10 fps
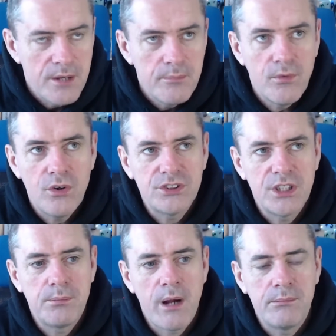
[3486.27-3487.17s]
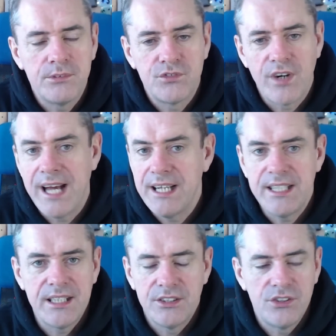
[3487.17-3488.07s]
Most of the problems for
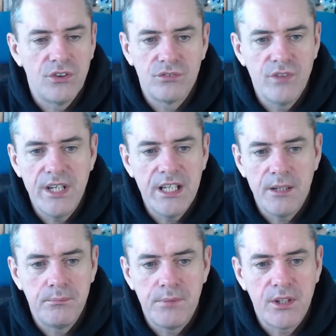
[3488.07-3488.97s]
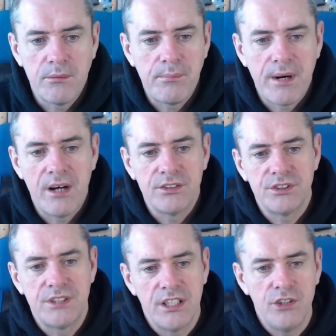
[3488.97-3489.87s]
anything don't really become apparent
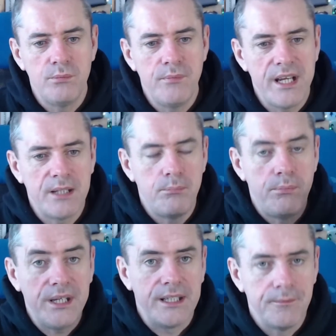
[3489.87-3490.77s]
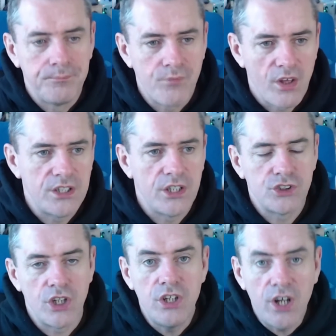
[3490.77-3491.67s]
until you make it big, until there's
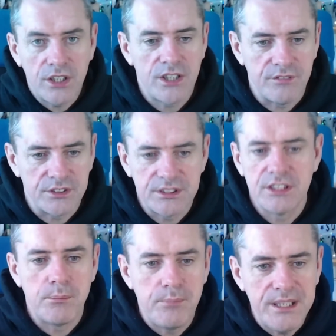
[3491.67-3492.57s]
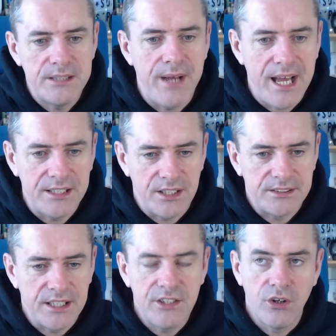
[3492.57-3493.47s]
a lot of it, until there's a big demand on it.
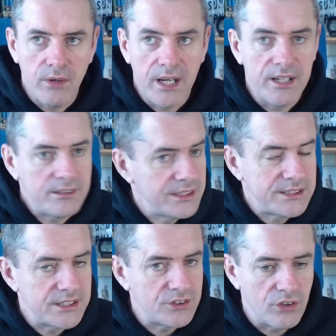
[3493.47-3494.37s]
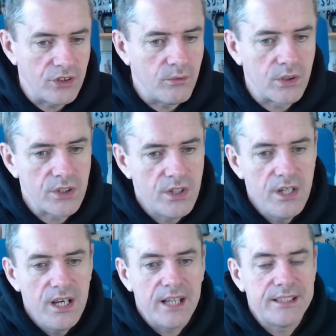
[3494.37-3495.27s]
Then you go, hang on, this isn't going to work.
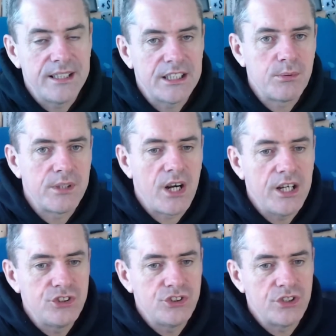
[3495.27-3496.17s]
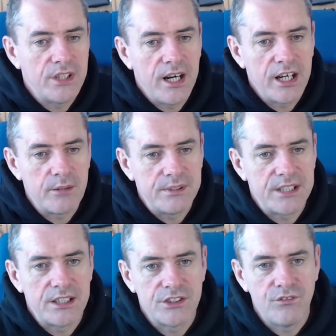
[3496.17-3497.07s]
And I think that's where the hydrogen argument
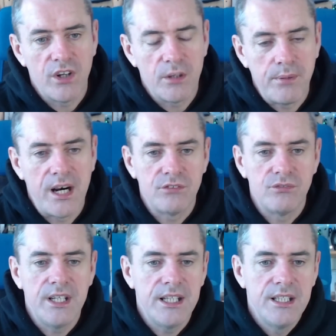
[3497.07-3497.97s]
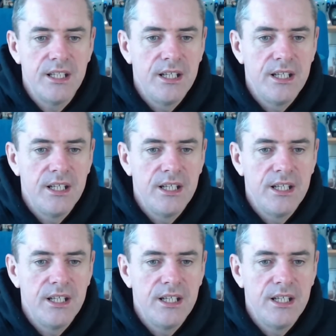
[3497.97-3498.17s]
starts to fall apart, really.